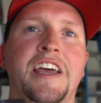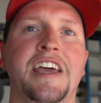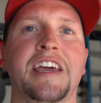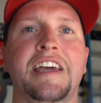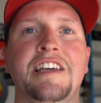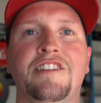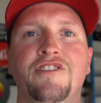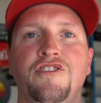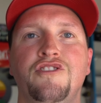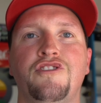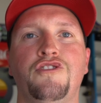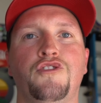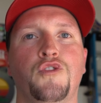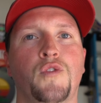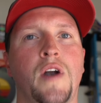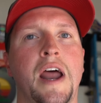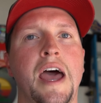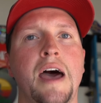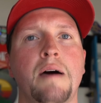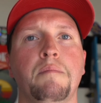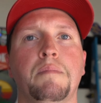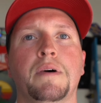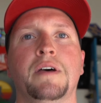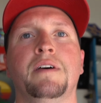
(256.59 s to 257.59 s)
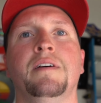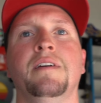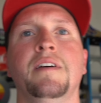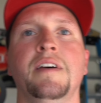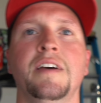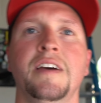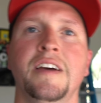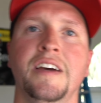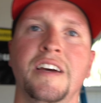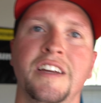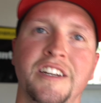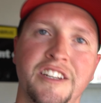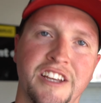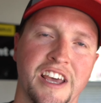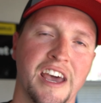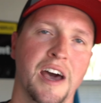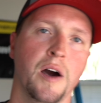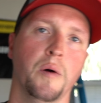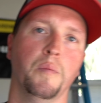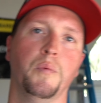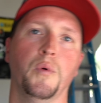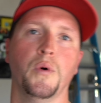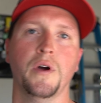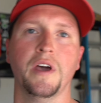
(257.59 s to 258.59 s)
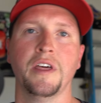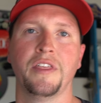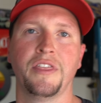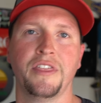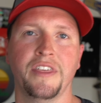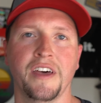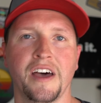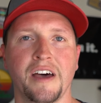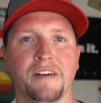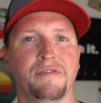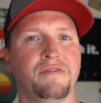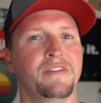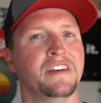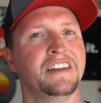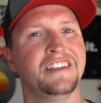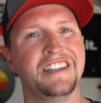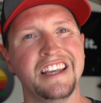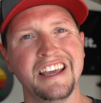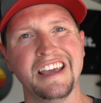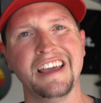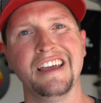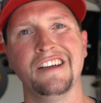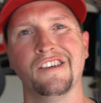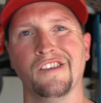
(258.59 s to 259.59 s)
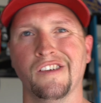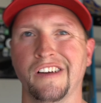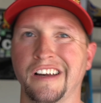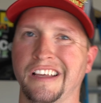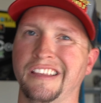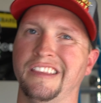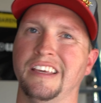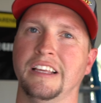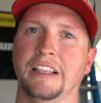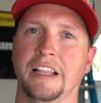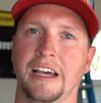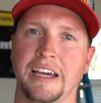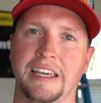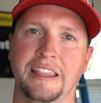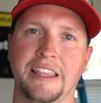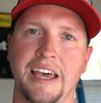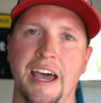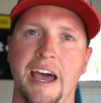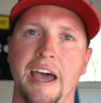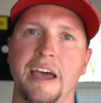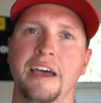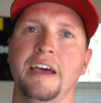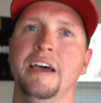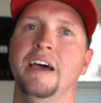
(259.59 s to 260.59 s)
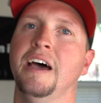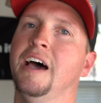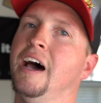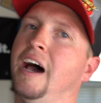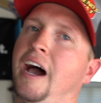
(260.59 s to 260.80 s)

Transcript: a strap to help with fatigue or anything like that.